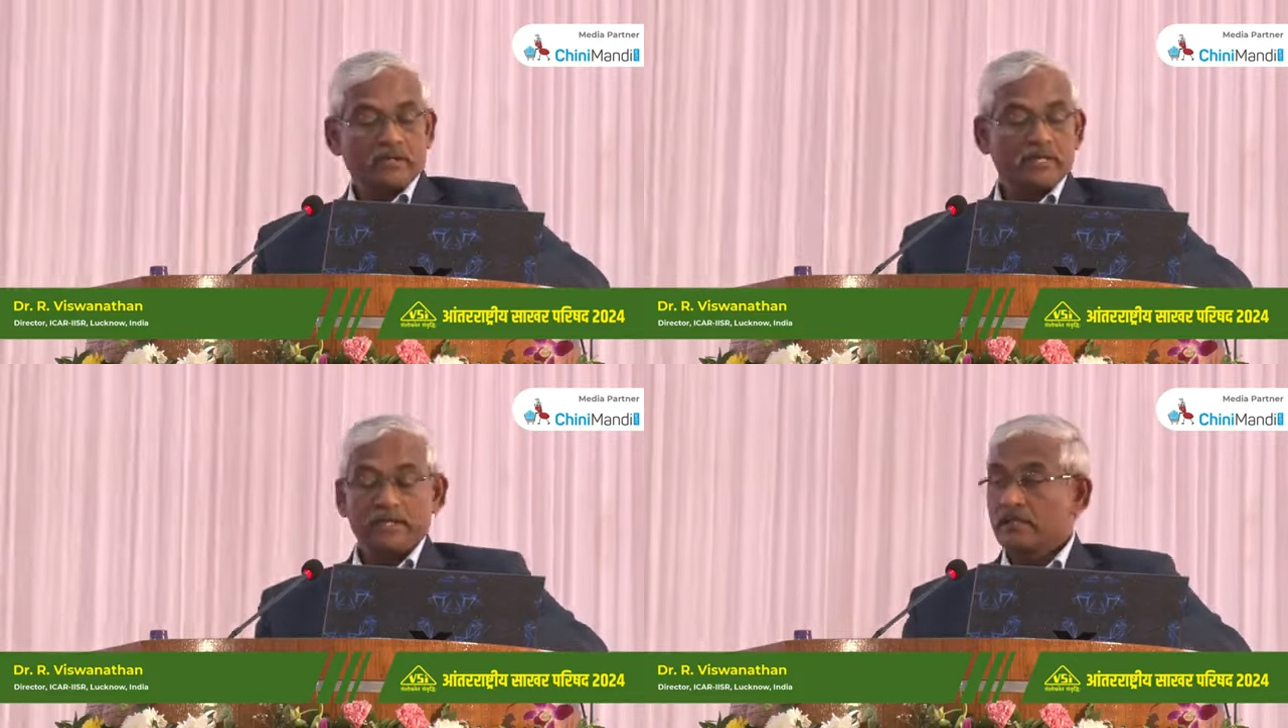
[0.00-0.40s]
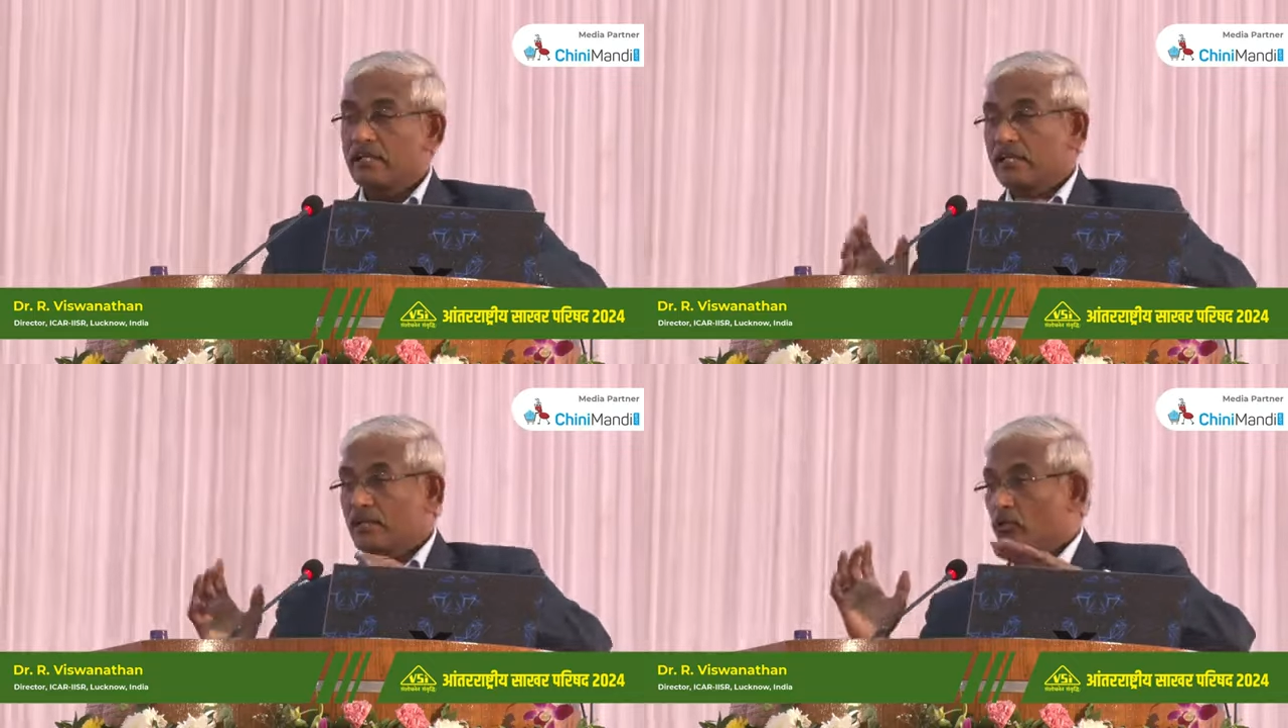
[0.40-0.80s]

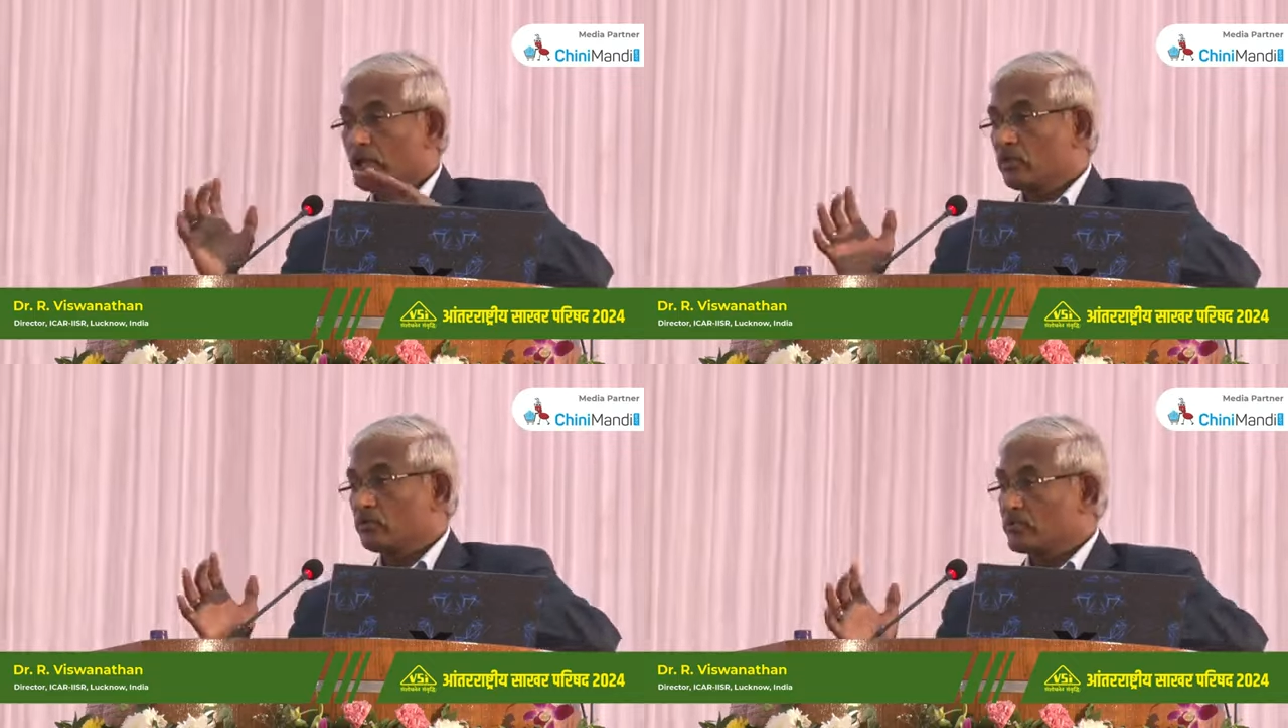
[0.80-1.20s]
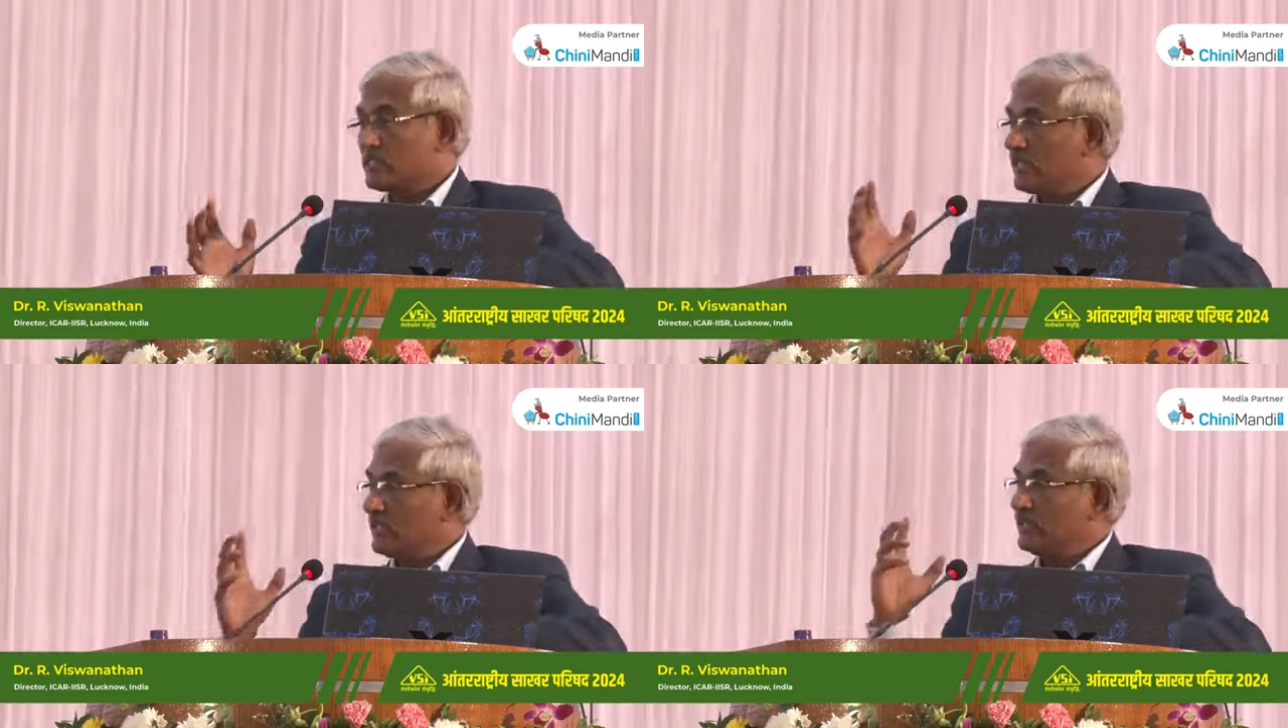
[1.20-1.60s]
Here you have to
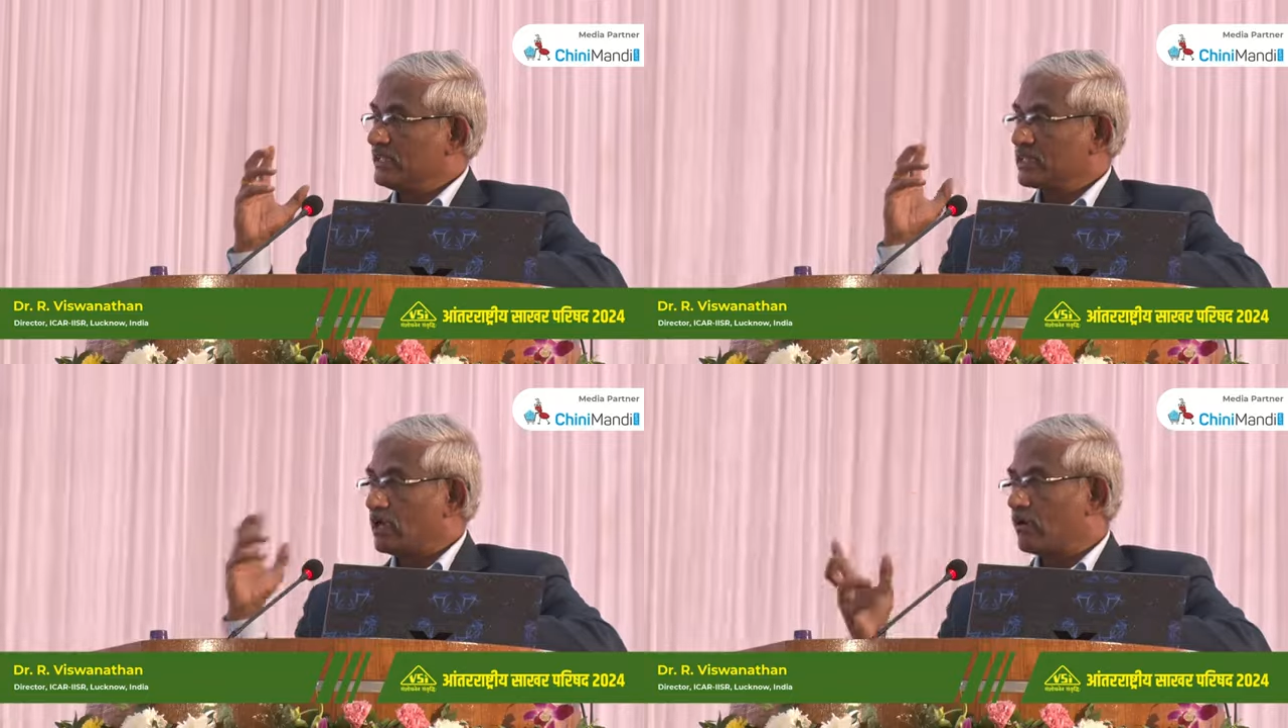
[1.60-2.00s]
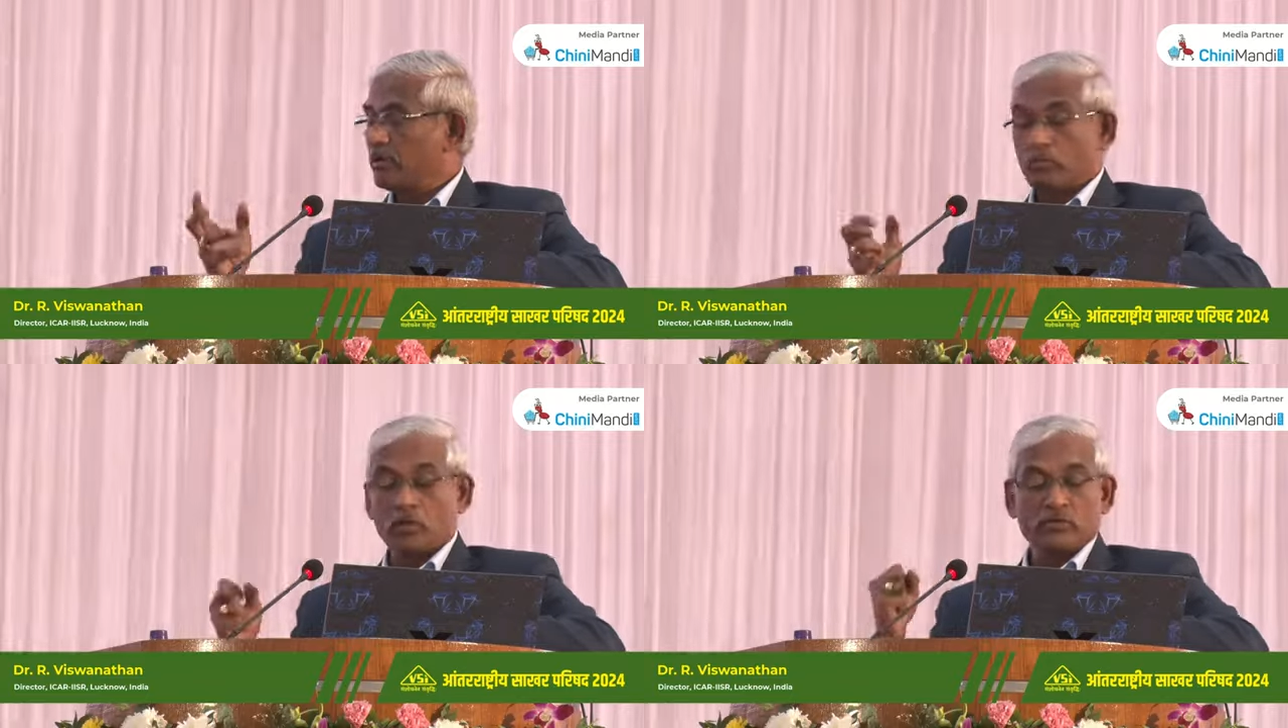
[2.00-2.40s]
see this
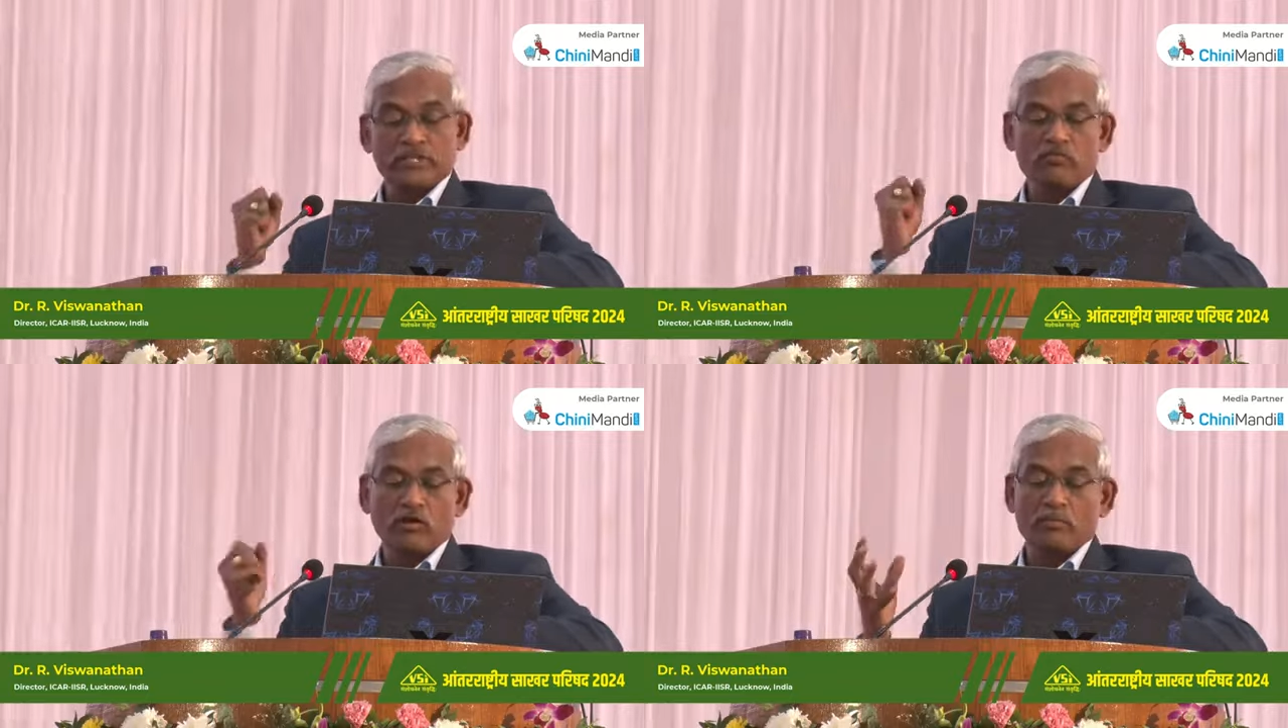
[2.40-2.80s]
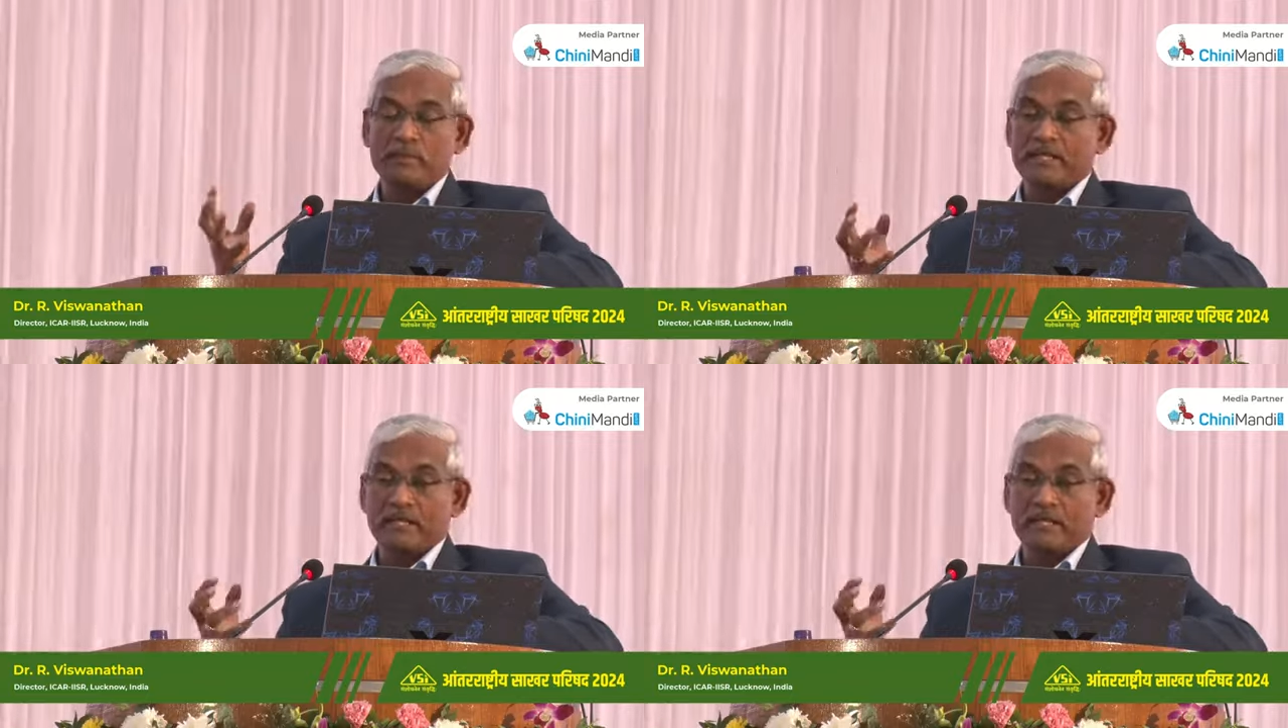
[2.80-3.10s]
amount involvement